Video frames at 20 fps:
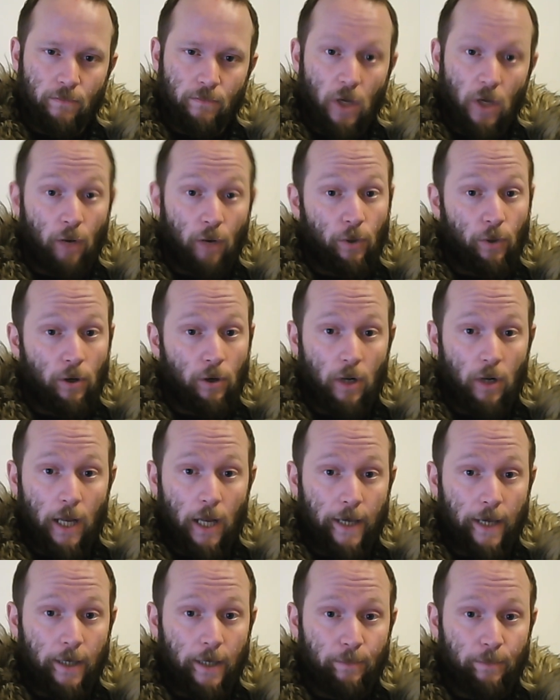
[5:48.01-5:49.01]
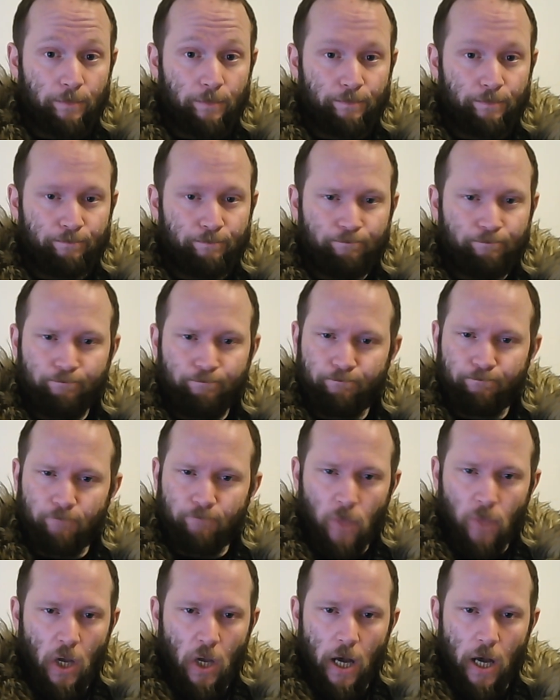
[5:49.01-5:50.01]
Are we going to like it?
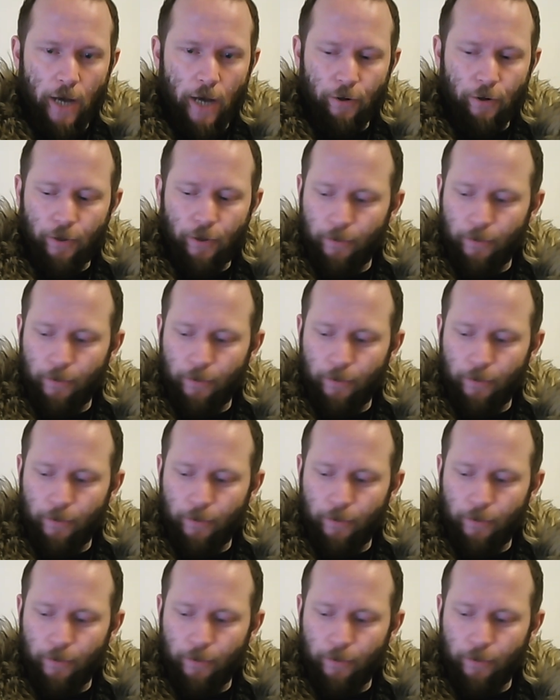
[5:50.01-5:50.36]
I don't know.